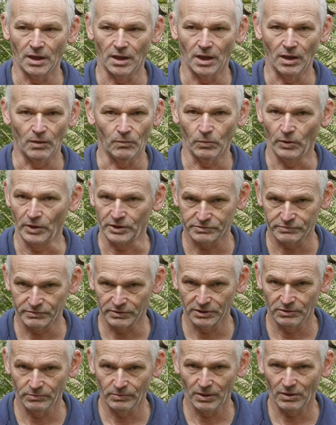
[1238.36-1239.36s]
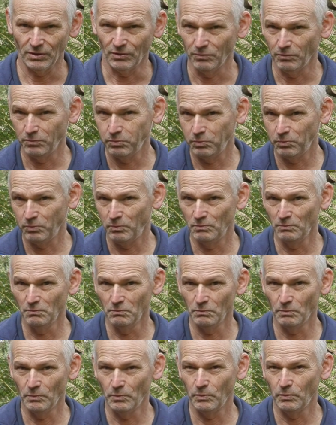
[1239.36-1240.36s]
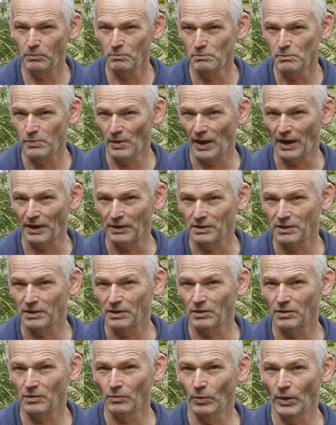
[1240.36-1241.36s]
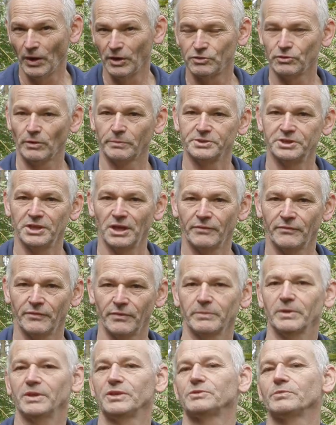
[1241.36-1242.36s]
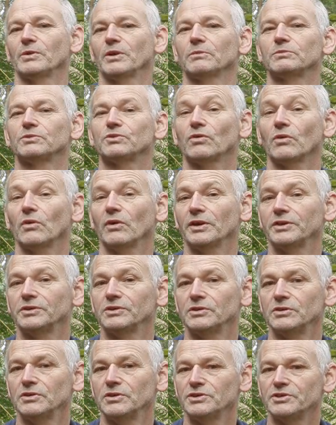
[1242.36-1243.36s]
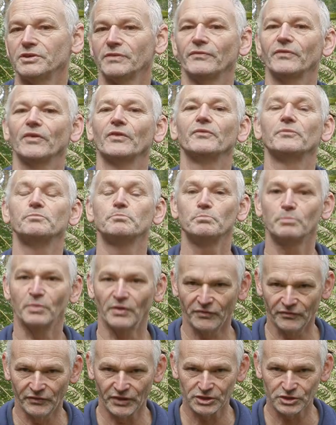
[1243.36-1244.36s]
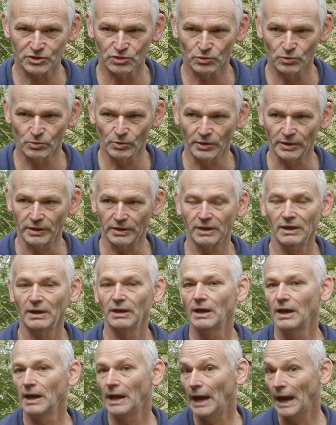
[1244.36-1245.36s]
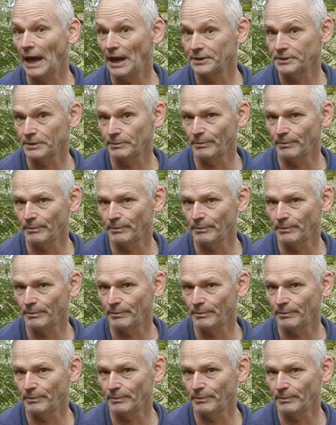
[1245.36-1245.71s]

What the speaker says: It works really well. But where it drops down for me is when I'm trying to use it for professional work, under